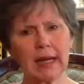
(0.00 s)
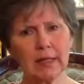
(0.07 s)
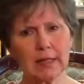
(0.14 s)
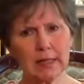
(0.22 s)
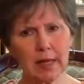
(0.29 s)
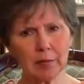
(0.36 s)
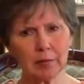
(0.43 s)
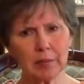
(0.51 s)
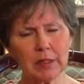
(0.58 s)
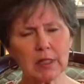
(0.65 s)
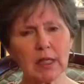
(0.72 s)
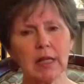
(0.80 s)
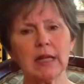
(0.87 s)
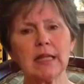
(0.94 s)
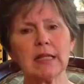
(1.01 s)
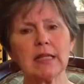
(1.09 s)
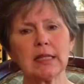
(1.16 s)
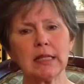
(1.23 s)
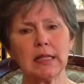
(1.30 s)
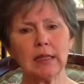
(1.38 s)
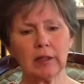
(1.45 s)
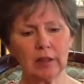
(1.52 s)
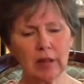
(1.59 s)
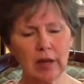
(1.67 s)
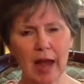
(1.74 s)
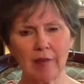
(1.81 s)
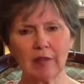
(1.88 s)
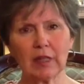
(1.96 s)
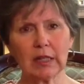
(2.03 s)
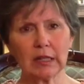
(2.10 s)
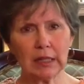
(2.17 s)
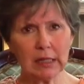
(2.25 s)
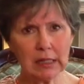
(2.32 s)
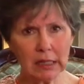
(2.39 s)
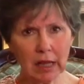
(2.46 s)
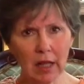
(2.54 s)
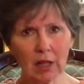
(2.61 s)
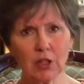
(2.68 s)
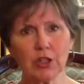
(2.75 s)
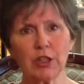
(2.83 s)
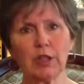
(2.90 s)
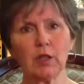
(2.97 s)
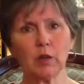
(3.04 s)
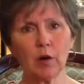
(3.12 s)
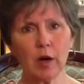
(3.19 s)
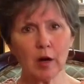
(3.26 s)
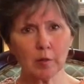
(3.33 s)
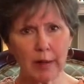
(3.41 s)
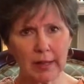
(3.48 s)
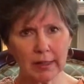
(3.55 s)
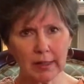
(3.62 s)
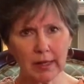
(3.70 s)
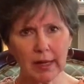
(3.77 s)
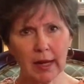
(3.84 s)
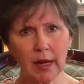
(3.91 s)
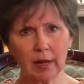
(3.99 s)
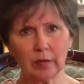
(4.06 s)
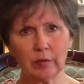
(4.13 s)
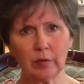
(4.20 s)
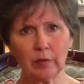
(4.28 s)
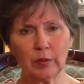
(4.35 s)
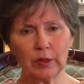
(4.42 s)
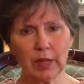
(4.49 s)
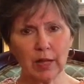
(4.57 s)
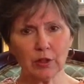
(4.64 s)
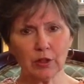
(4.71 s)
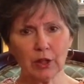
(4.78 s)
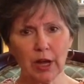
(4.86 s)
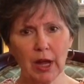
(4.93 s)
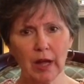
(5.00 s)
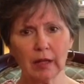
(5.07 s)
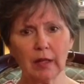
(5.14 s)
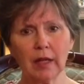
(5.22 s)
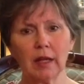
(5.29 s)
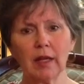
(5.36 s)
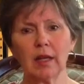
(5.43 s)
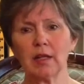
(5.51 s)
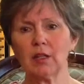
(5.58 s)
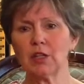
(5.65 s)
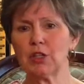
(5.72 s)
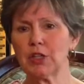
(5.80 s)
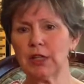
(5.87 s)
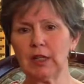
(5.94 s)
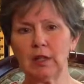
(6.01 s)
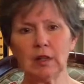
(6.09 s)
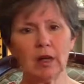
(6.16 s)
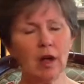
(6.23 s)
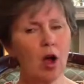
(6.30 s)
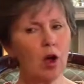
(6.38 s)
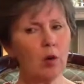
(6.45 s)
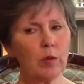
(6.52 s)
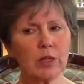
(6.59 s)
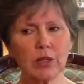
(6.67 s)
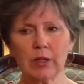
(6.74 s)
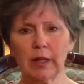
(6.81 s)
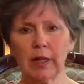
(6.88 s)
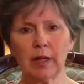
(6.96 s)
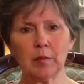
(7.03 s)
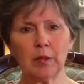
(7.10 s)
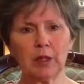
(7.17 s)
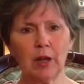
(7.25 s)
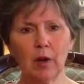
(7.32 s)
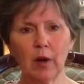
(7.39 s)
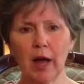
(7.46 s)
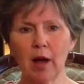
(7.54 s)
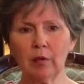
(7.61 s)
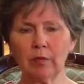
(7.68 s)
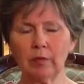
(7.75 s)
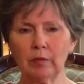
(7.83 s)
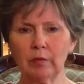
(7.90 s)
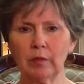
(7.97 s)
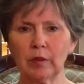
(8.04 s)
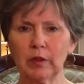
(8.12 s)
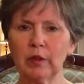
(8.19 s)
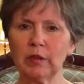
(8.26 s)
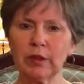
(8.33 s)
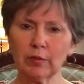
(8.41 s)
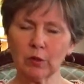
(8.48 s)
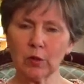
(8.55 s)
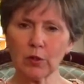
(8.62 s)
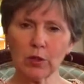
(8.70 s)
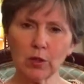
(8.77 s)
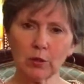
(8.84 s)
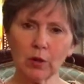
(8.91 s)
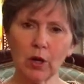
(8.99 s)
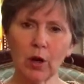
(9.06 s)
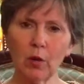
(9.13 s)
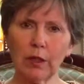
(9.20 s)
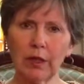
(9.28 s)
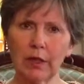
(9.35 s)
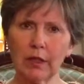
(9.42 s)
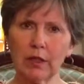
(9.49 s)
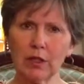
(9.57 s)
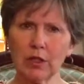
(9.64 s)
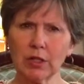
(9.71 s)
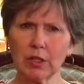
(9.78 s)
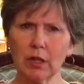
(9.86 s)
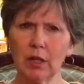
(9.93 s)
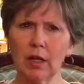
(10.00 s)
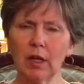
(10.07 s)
The supplements, having the kinesiology and the chiropractic care with Dr. Jack, Jean always letting me know how different organs were going, and just